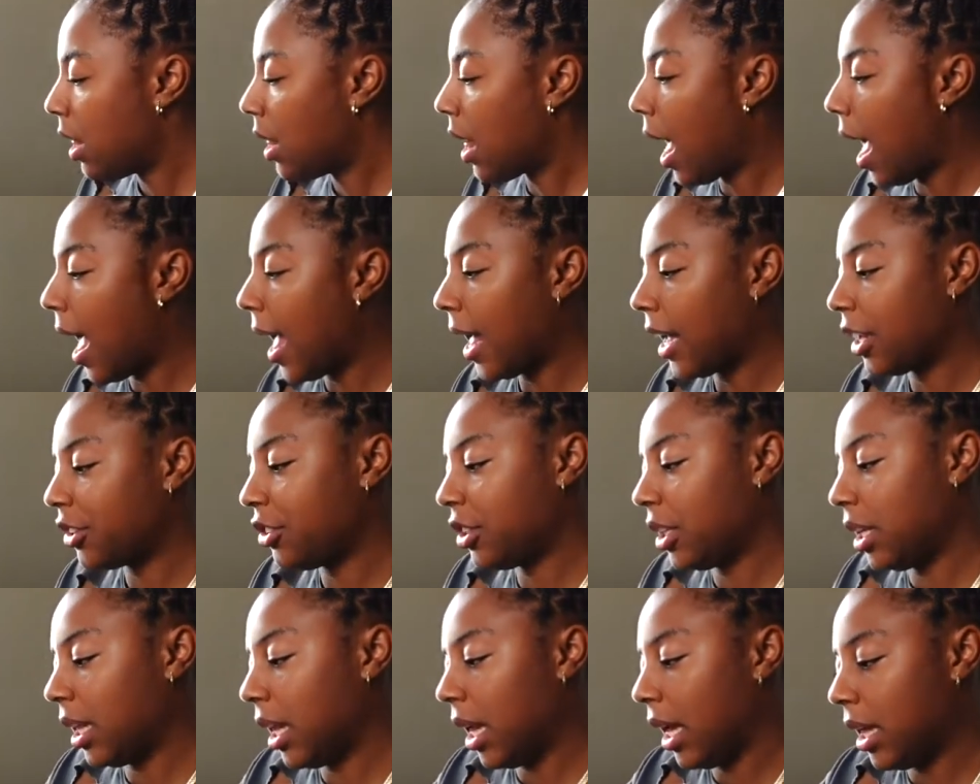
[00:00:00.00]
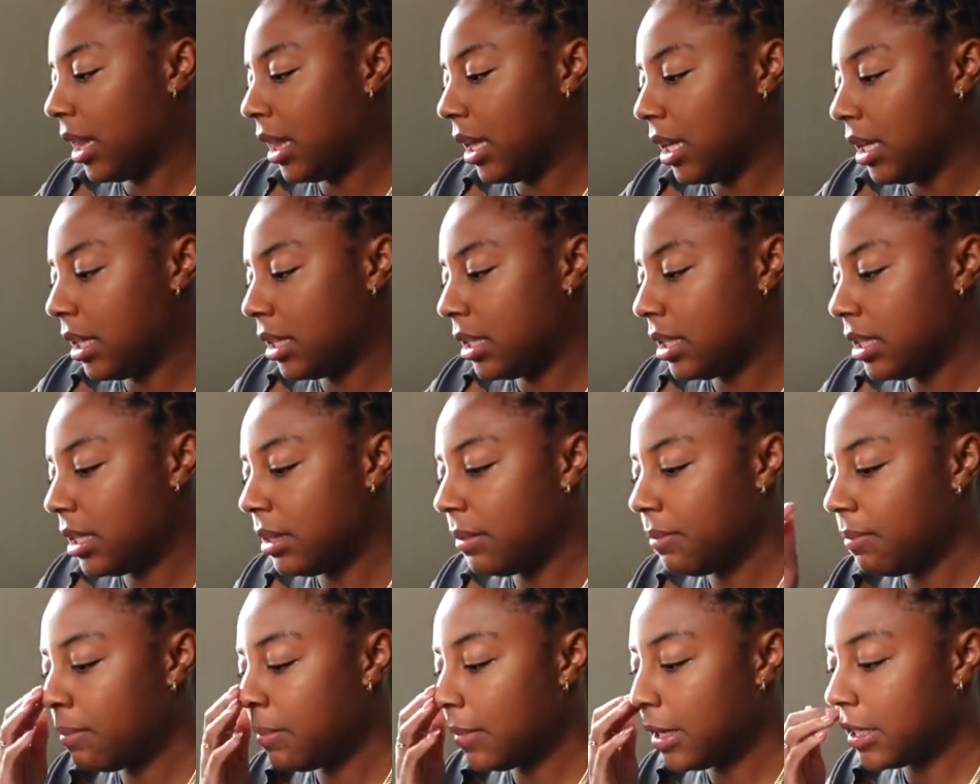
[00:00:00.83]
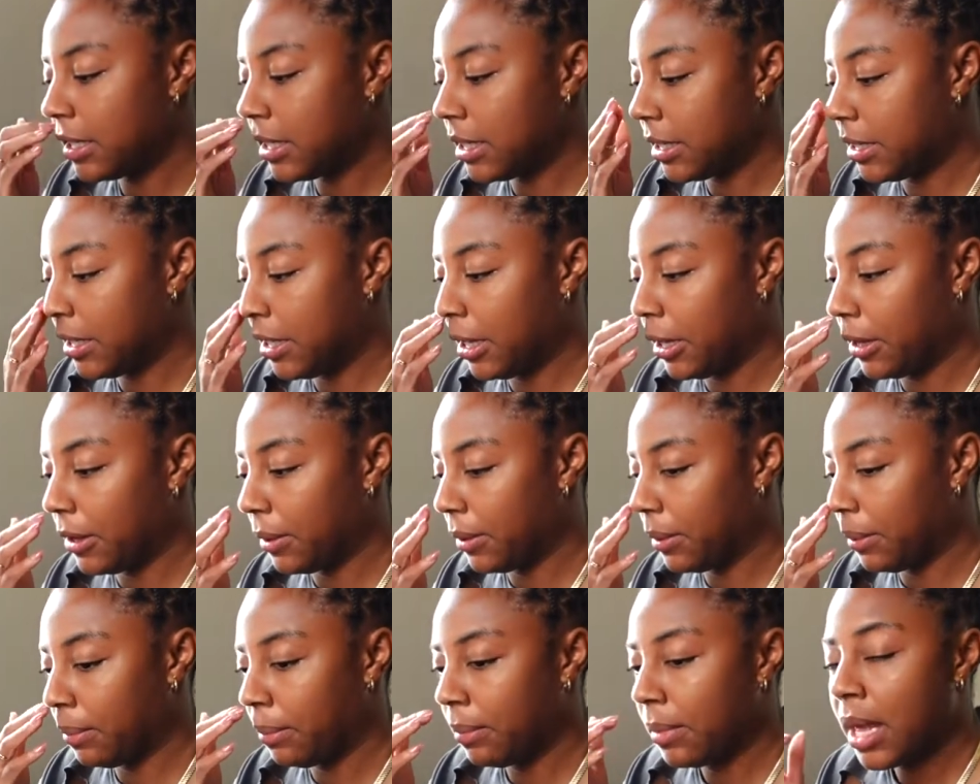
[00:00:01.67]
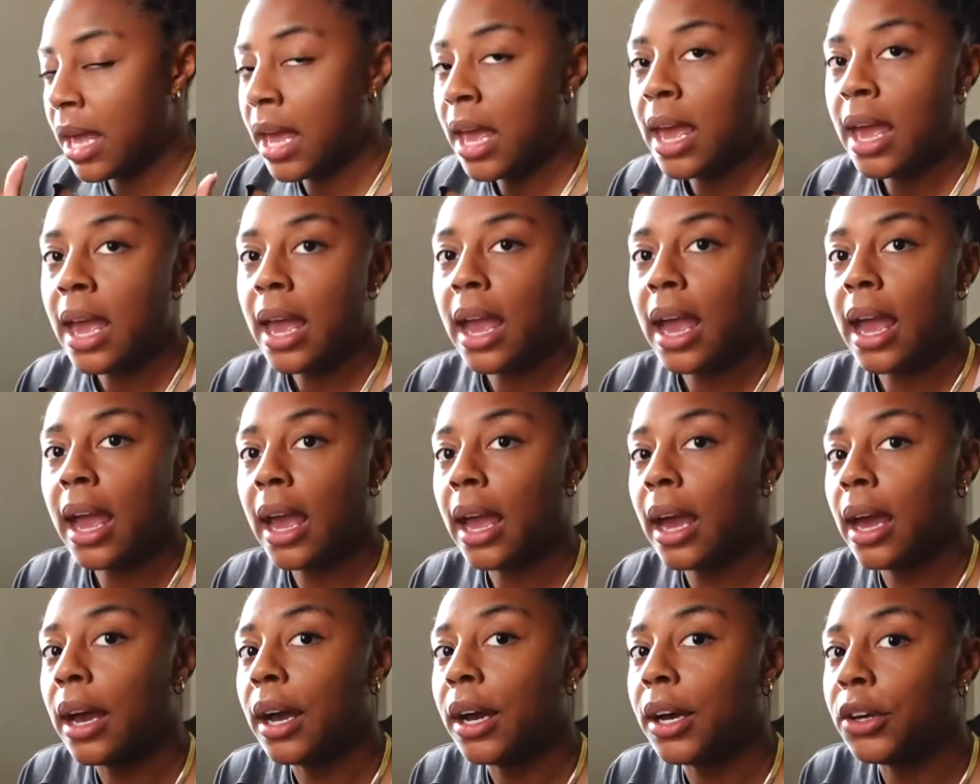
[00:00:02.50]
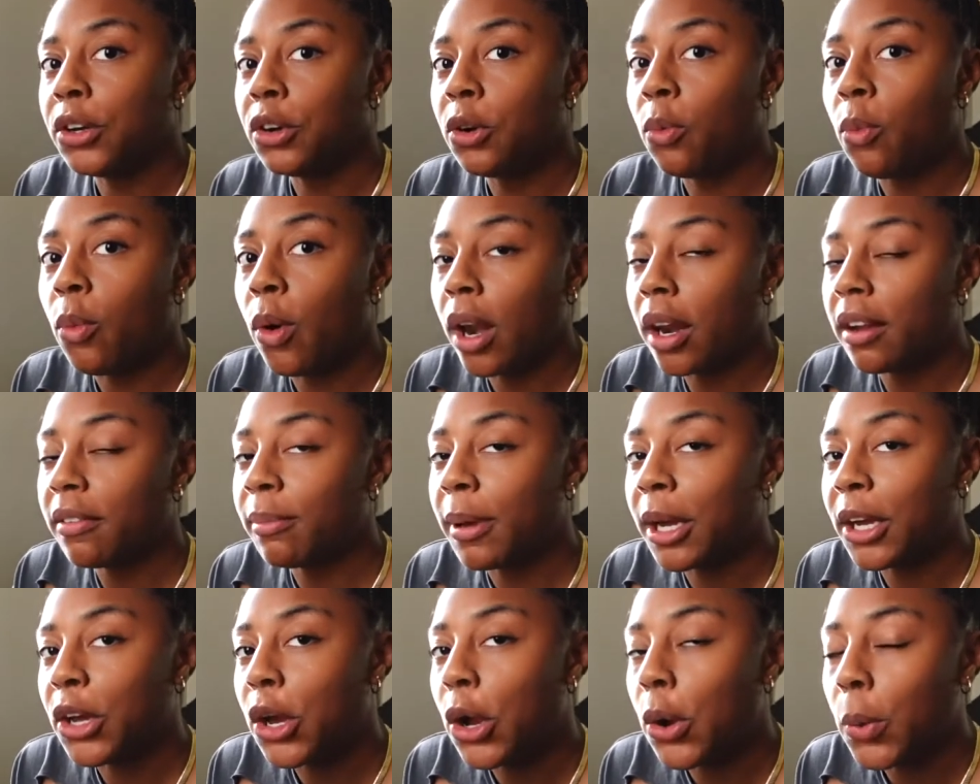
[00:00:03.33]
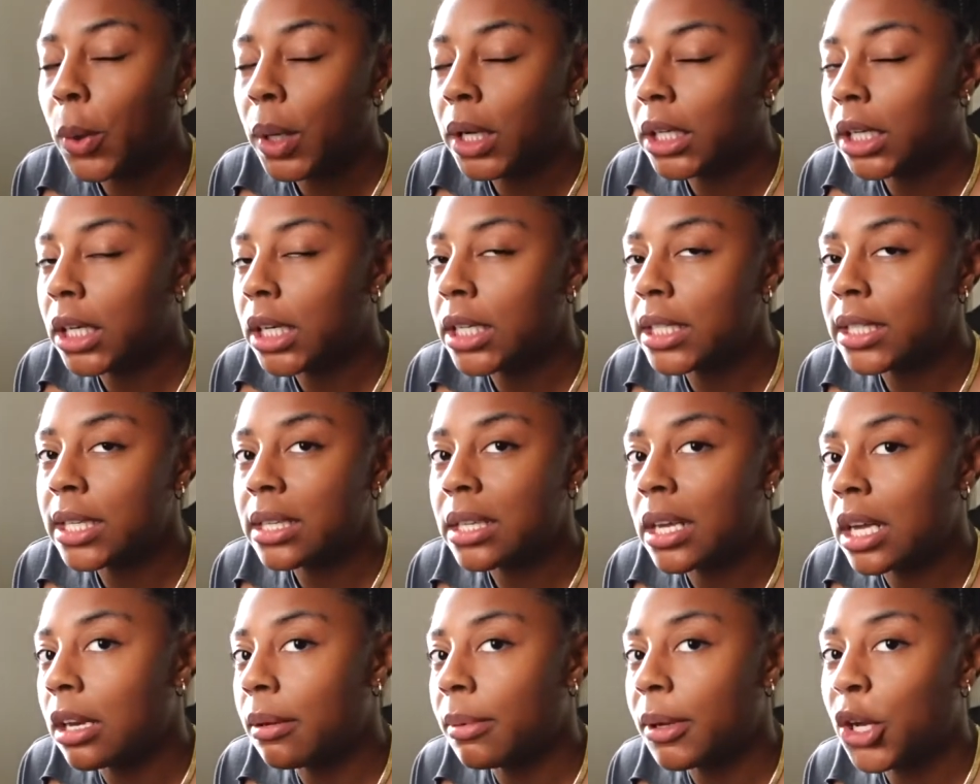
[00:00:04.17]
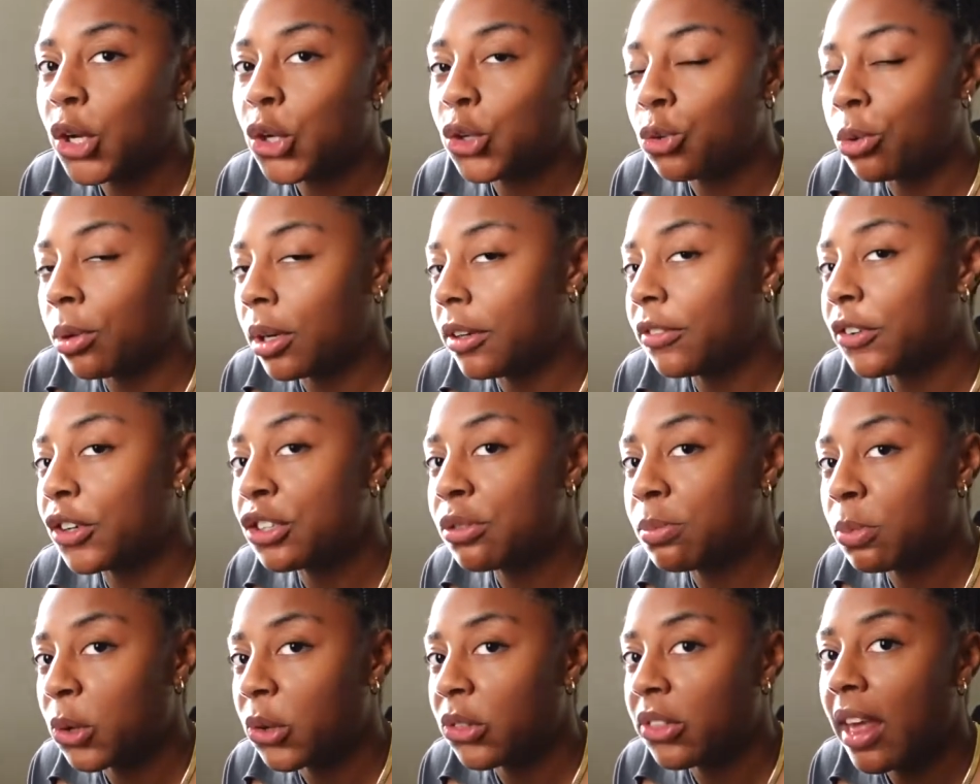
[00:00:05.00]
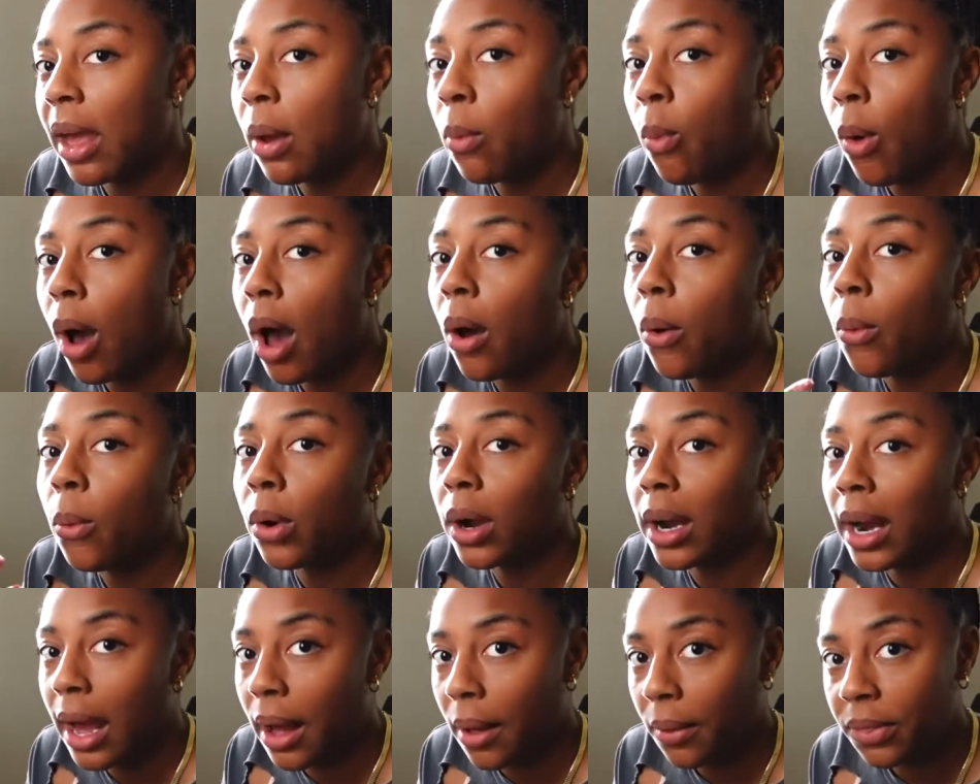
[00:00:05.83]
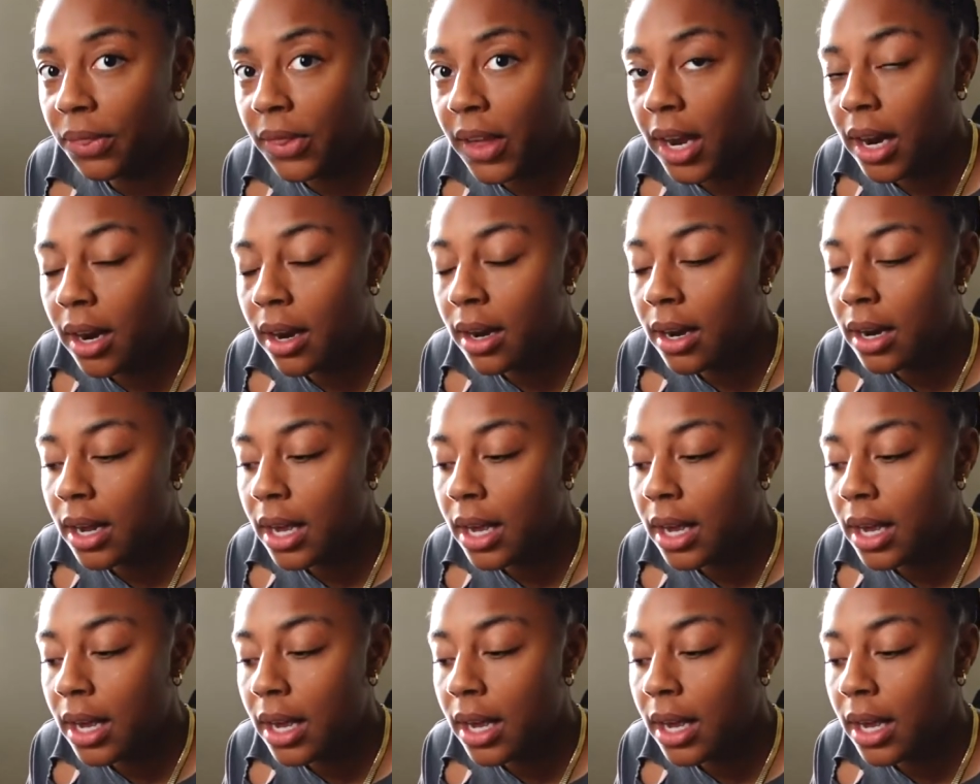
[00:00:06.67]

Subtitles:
I actually like these. This is cute. And one of my coworkers, it's gonna be her 21st birthday while we're out there.